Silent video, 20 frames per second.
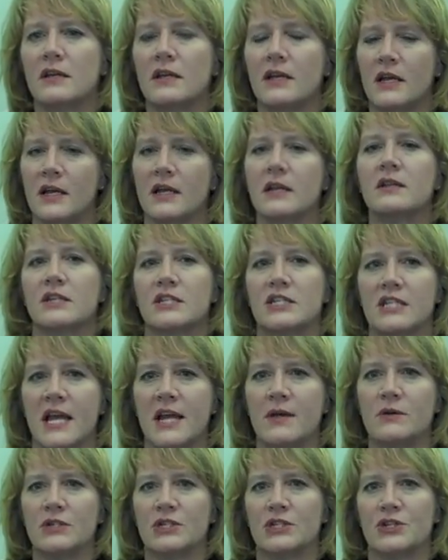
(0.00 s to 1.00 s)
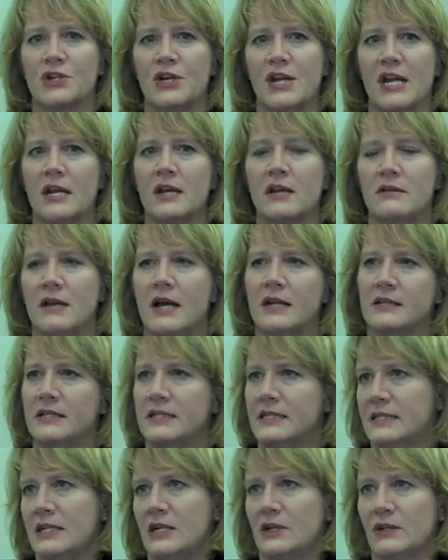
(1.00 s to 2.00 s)
English language learning, not
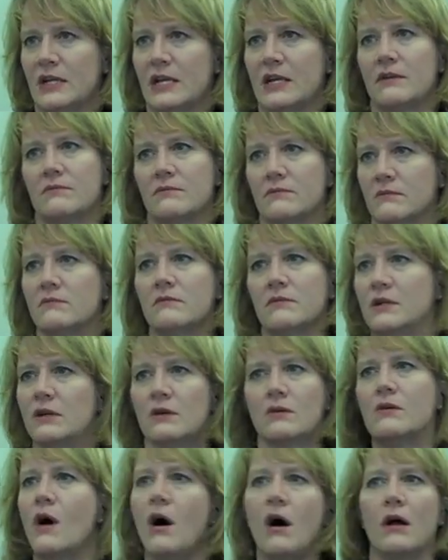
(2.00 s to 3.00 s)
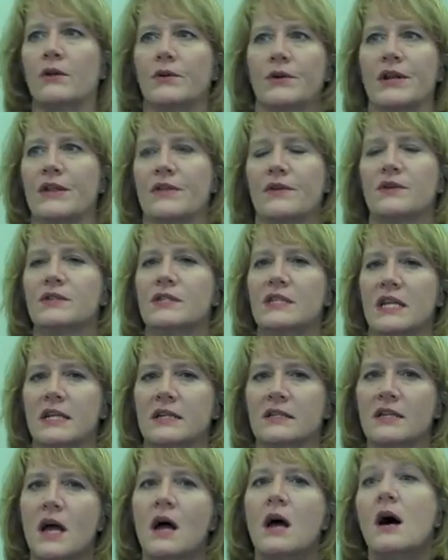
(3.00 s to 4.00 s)
necessarily, you know, call or any of those
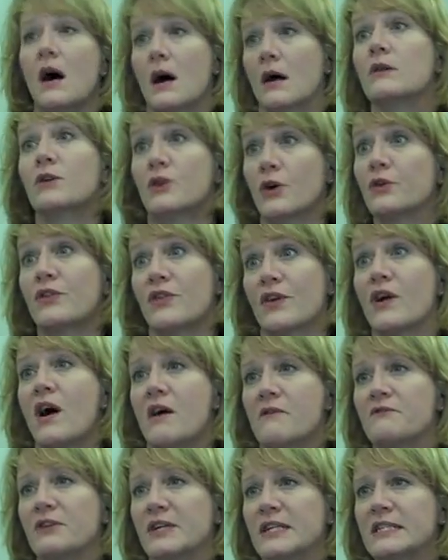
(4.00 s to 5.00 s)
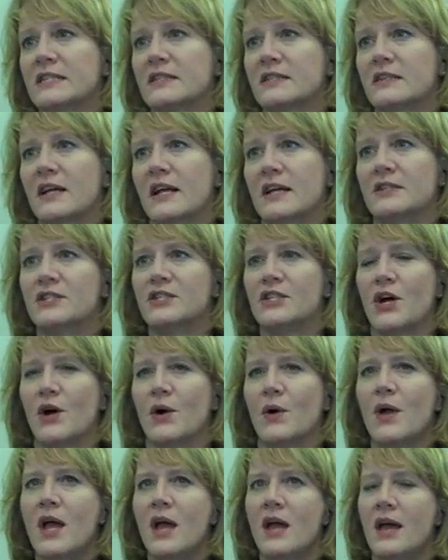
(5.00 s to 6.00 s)
things, go to the conference. And
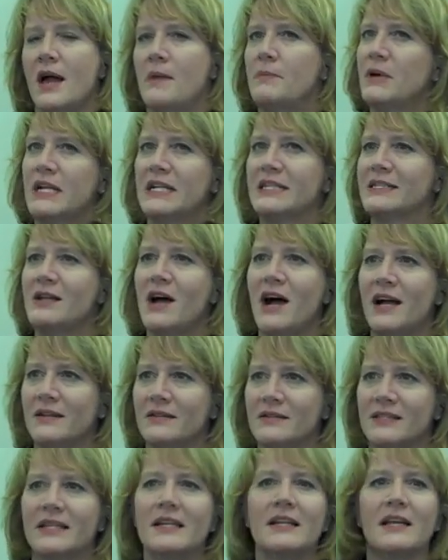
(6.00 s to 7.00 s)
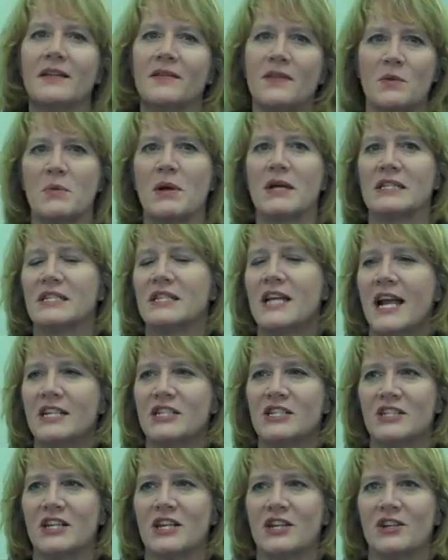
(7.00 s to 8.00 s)
so, but it's not sitting at their
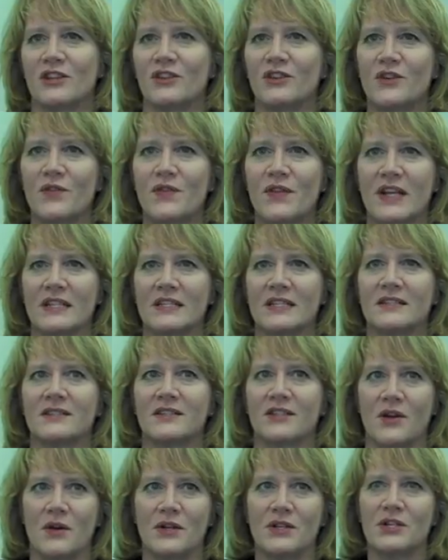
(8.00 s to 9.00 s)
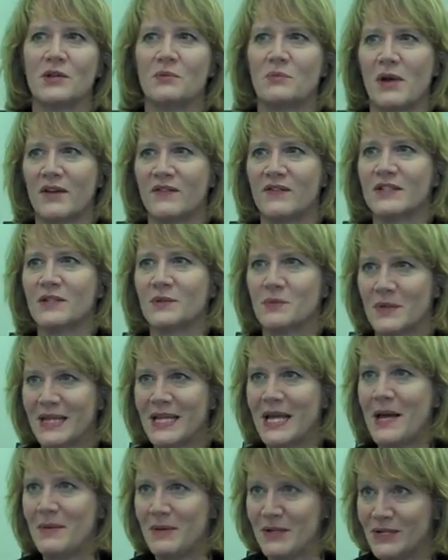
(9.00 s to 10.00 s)
presentations that you learn things, it's going to the breakfast with
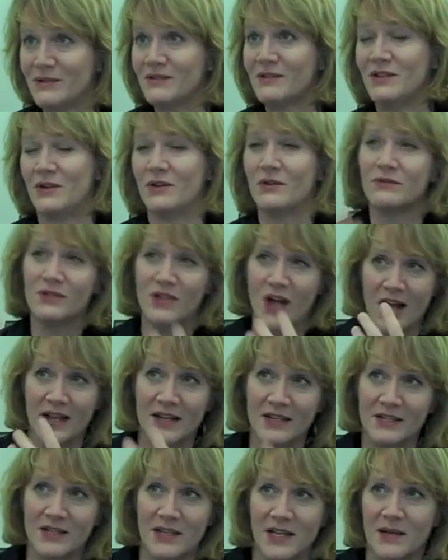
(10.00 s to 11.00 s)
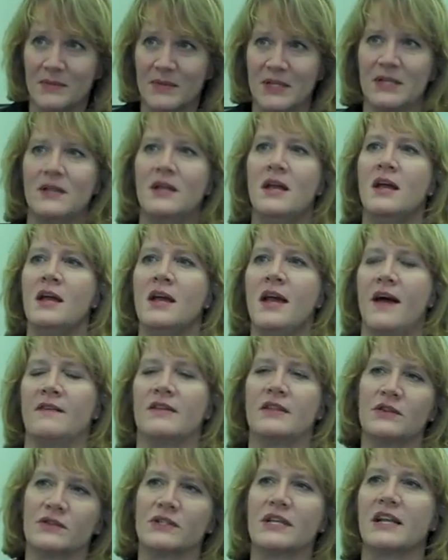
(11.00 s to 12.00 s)
them and, you know, talking to them and having
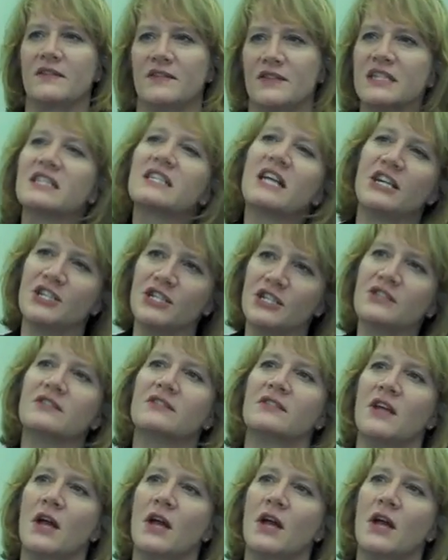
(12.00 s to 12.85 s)
those kind of discussions.